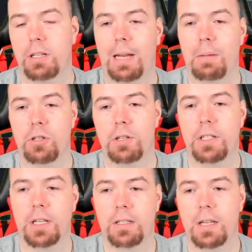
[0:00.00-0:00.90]
Team Chemistry
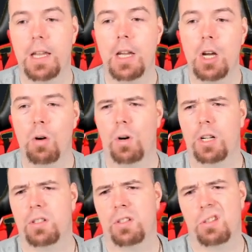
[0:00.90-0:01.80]
is 60.
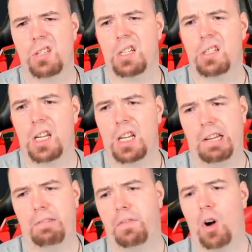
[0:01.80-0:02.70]
Run
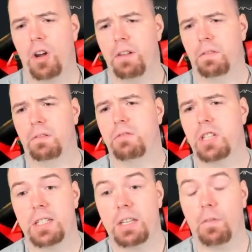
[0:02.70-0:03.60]
64.
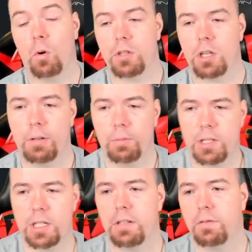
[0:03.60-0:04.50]

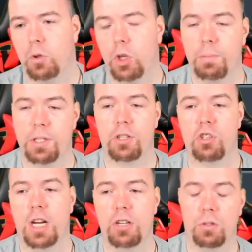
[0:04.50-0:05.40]
Run 64. No
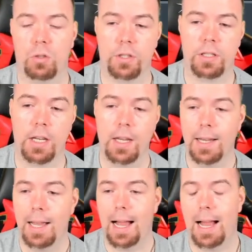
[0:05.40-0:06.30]
position change of loyalty.
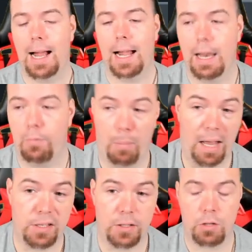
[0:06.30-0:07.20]
11
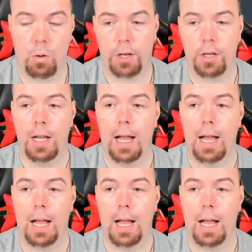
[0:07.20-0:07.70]
players in the squad.